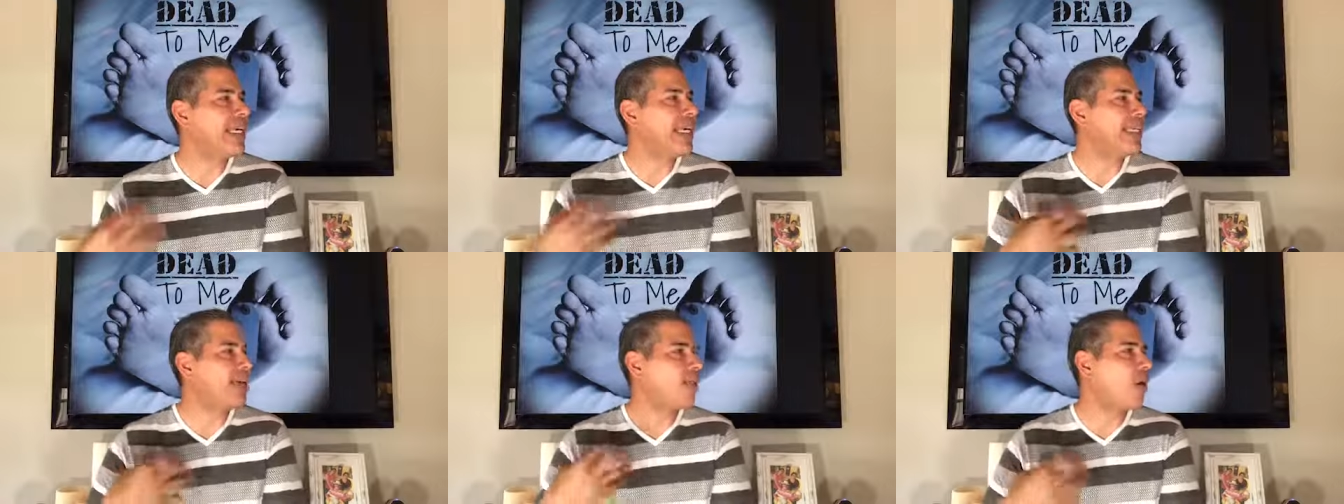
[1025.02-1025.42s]

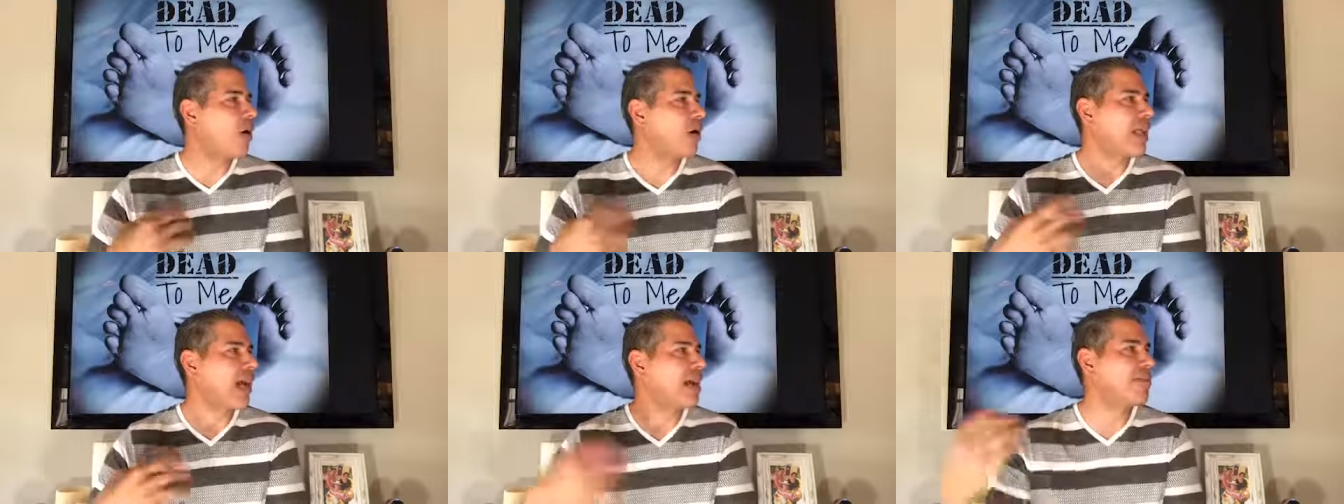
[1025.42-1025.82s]
give
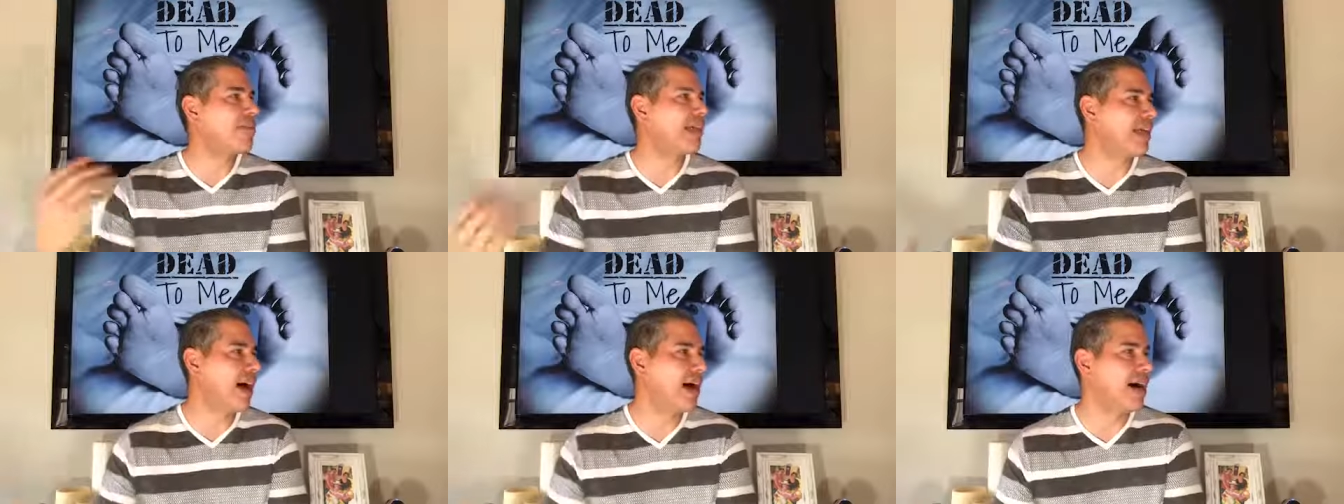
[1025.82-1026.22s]
our life to
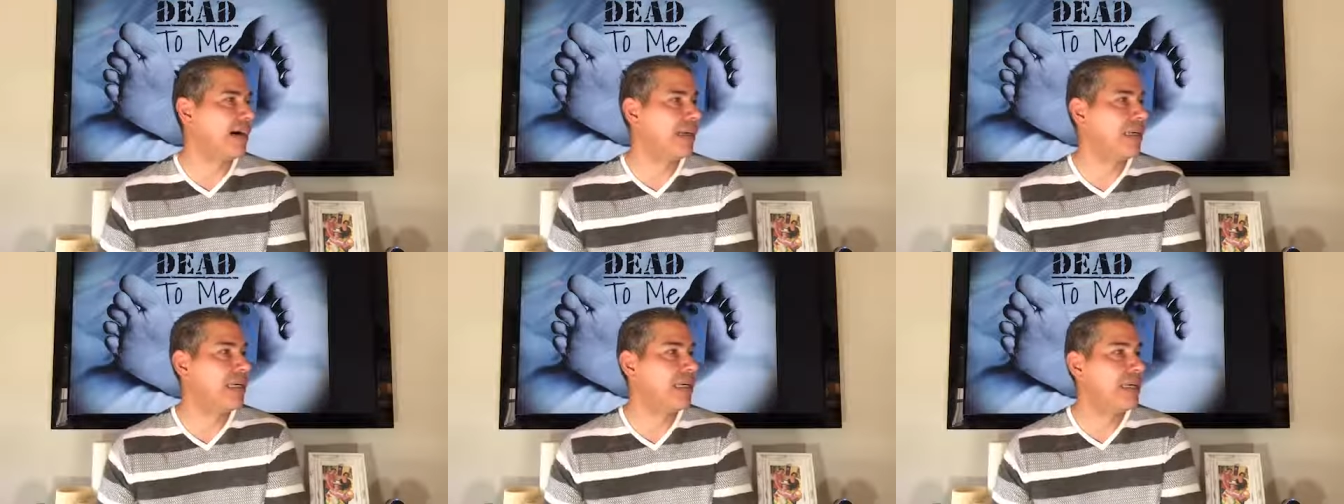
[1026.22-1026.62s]
God.
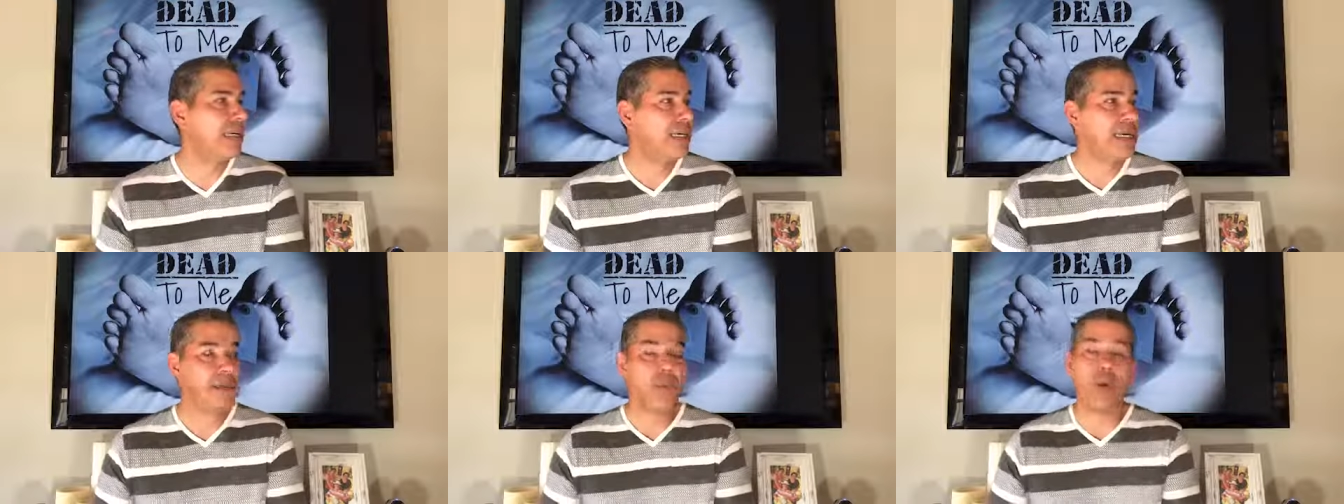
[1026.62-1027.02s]

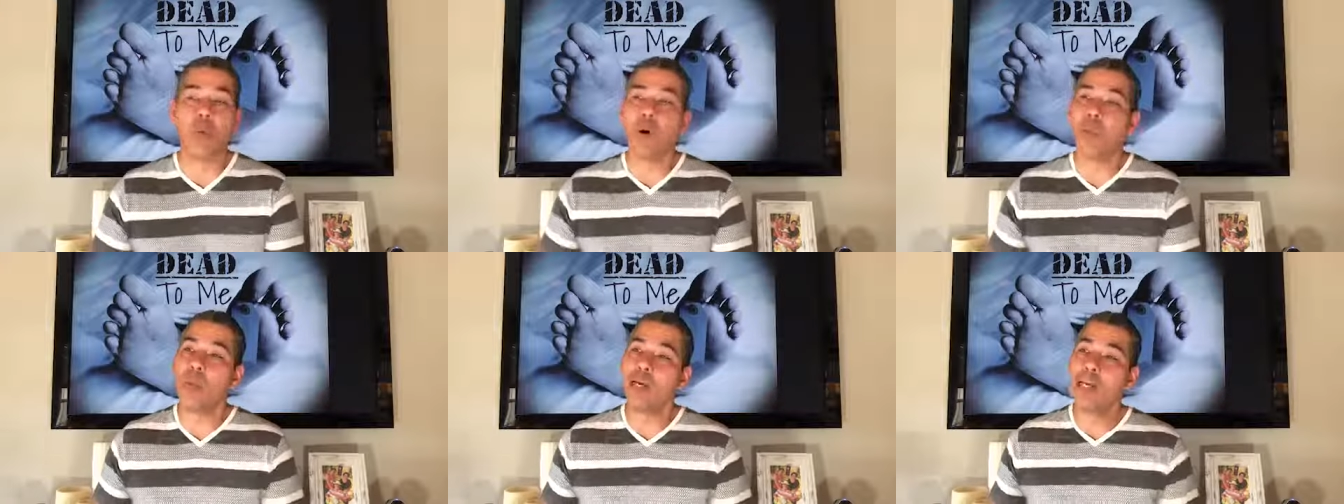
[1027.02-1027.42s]
But
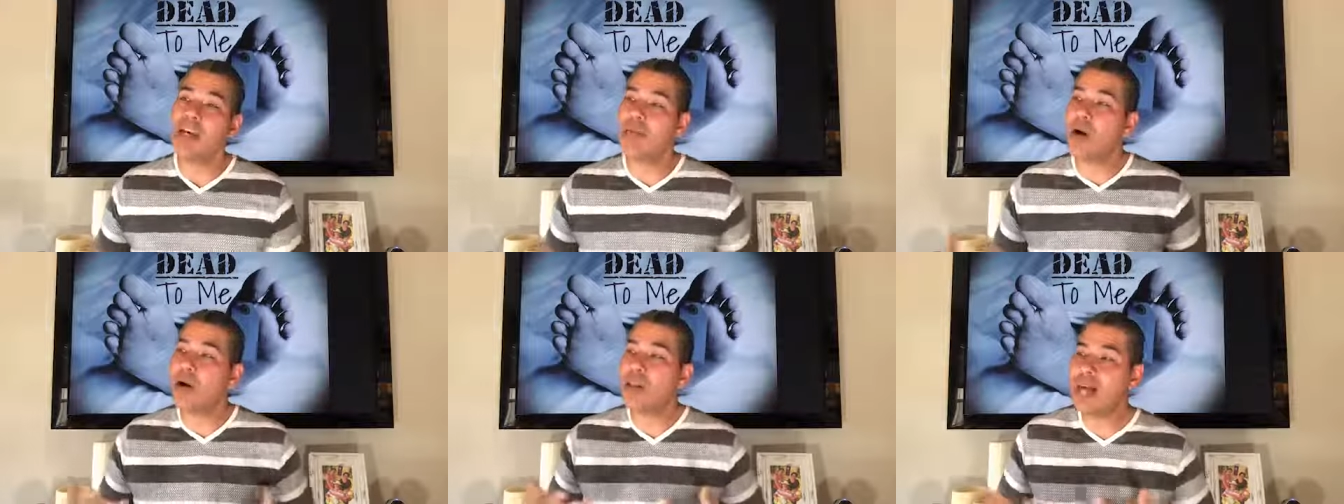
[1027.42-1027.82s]
when we give
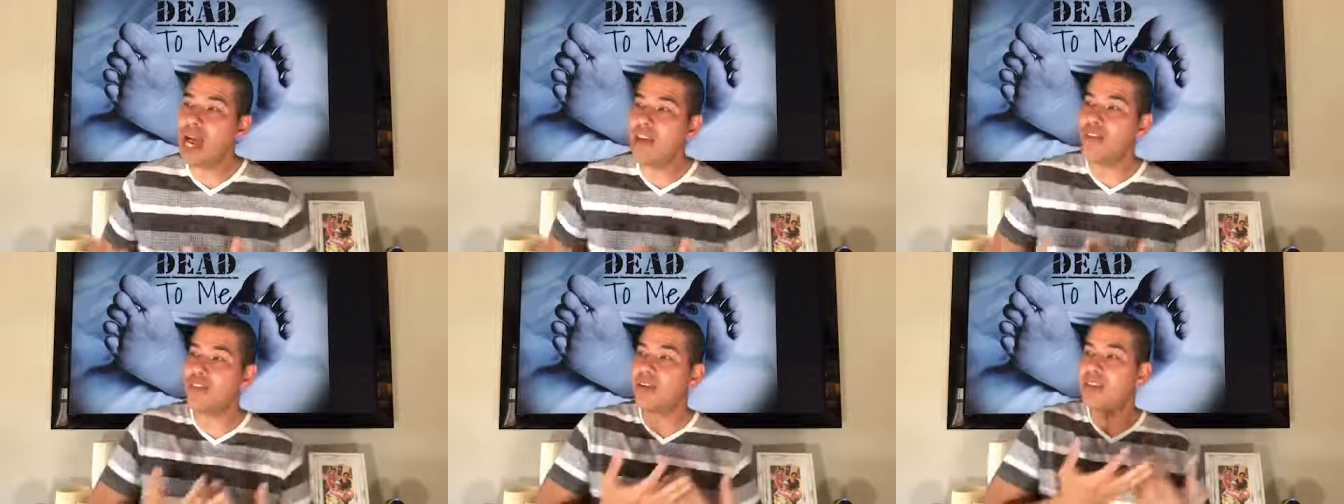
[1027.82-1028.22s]
our
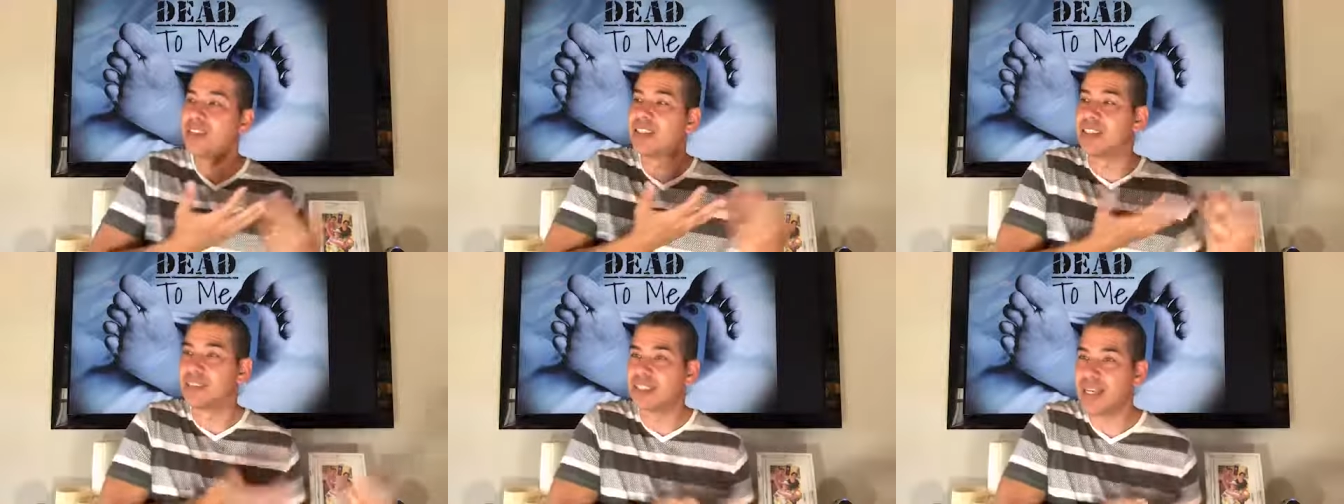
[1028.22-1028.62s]
life
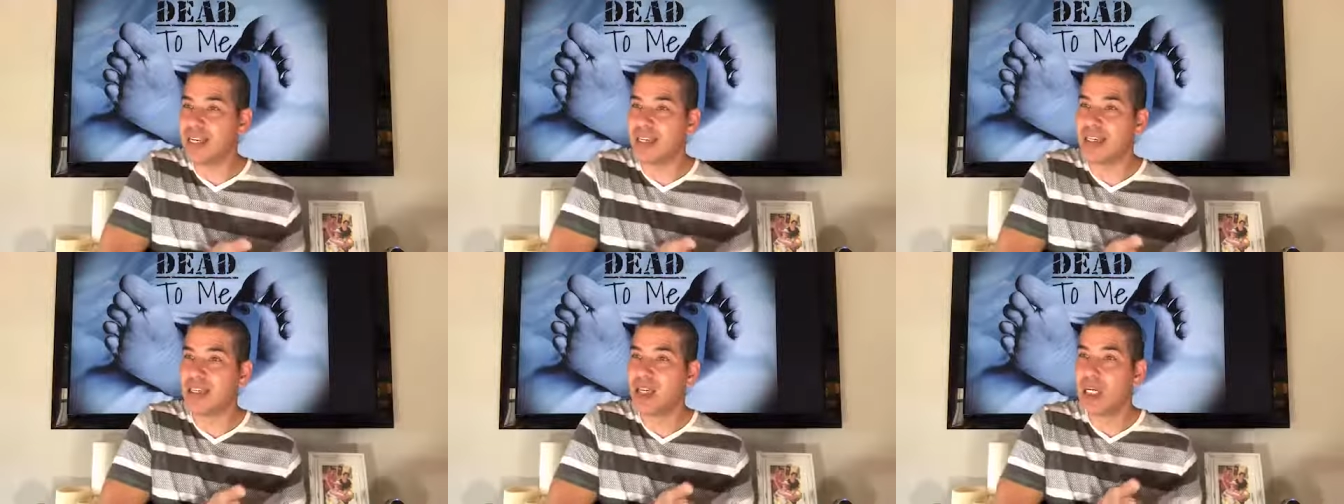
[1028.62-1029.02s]
to
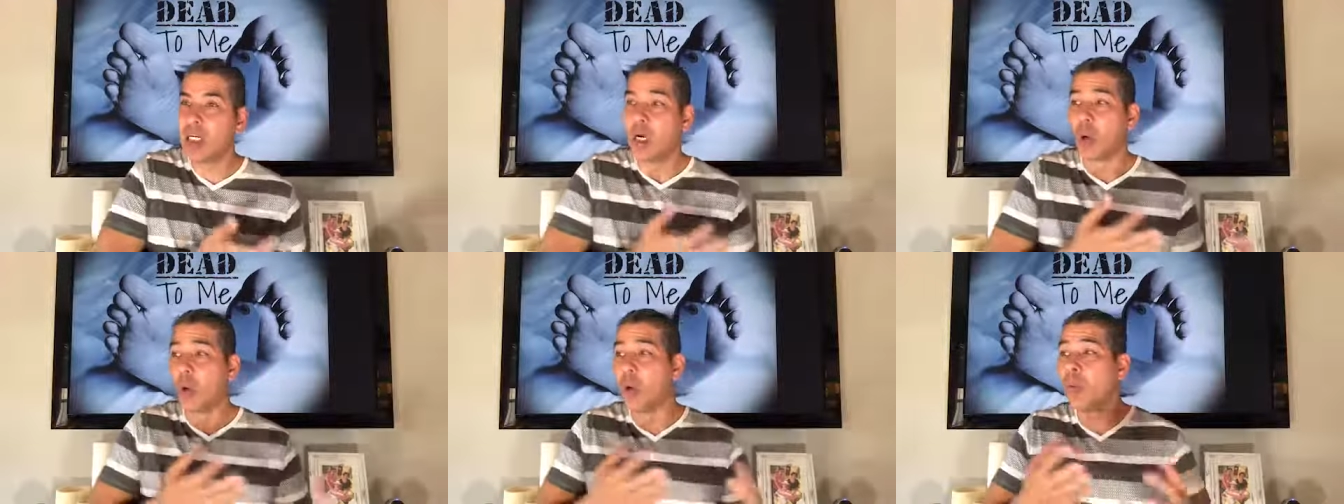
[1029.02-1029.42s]
sin,
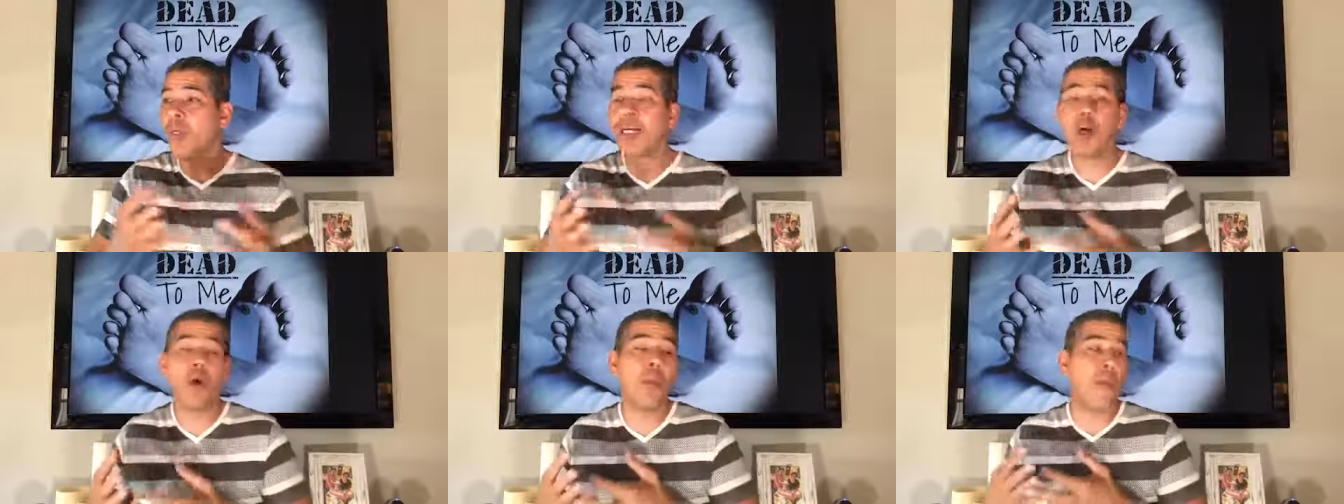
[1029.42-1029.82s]
or when we
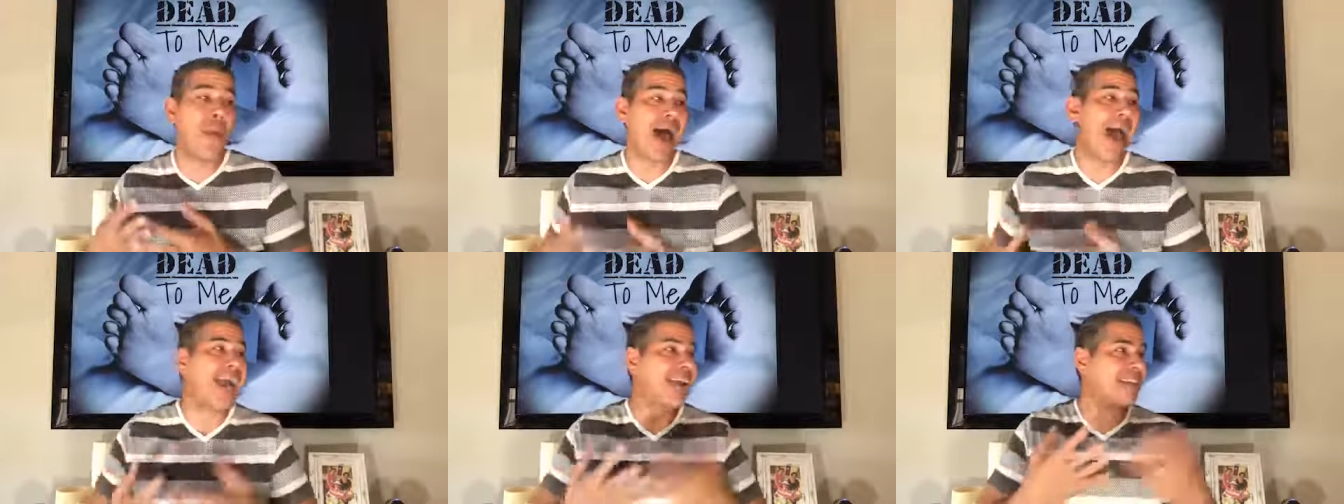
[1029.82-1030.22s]
go
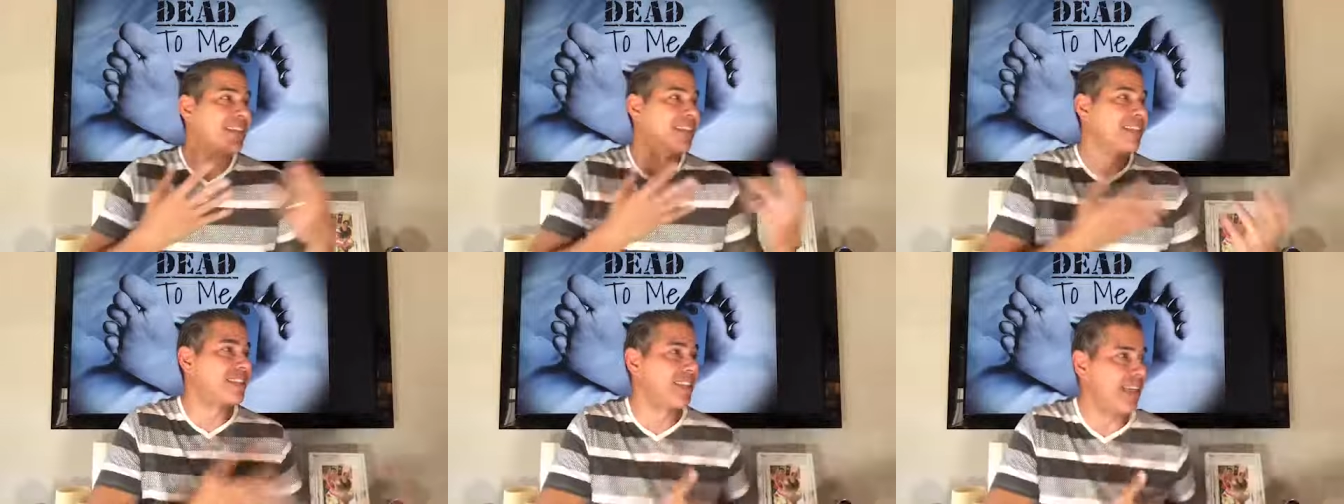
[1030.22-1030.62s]
back
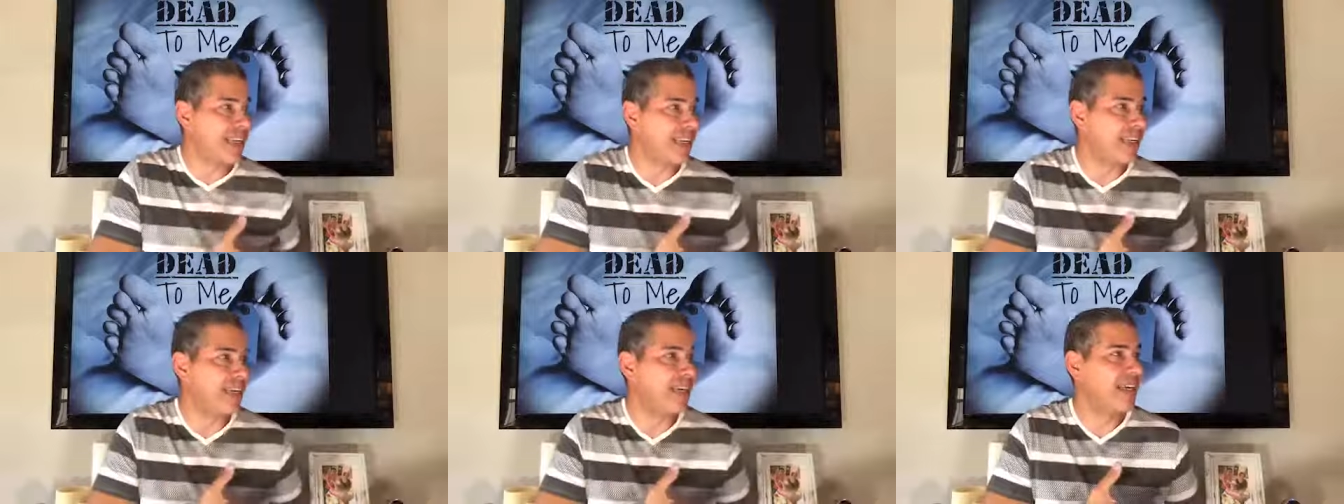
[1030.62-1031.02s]
to
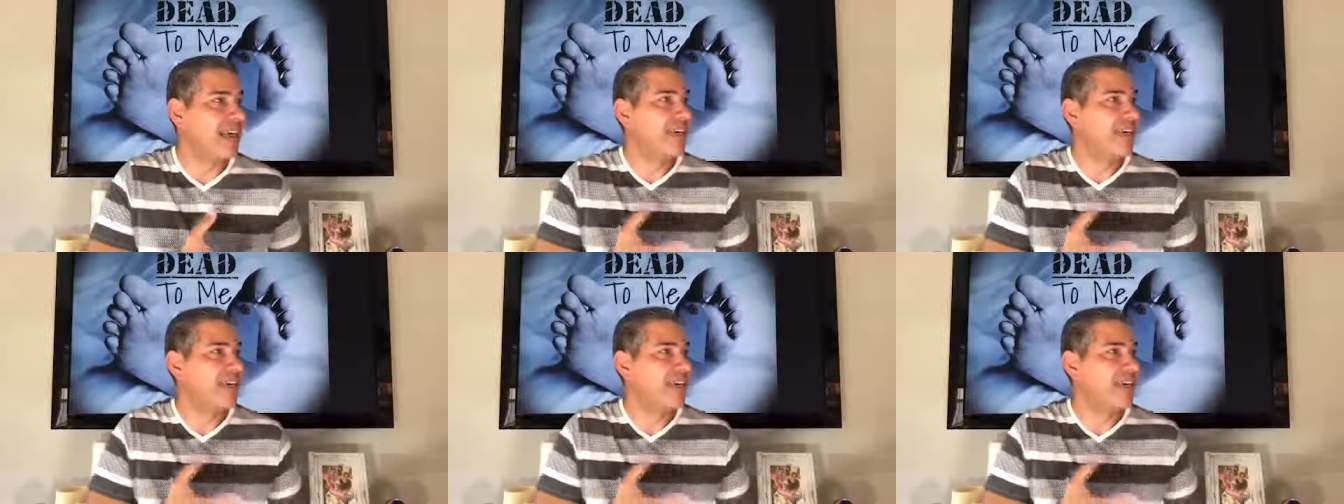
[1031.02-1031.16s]
sin,